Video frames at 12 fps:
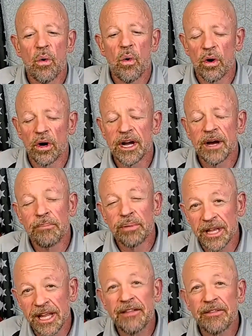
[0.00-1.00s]
or
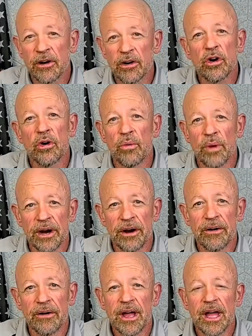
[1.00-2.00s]
complete their
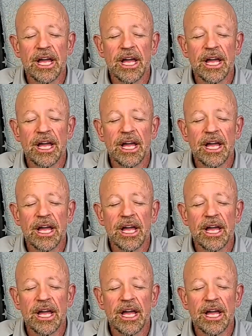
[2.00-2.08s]
career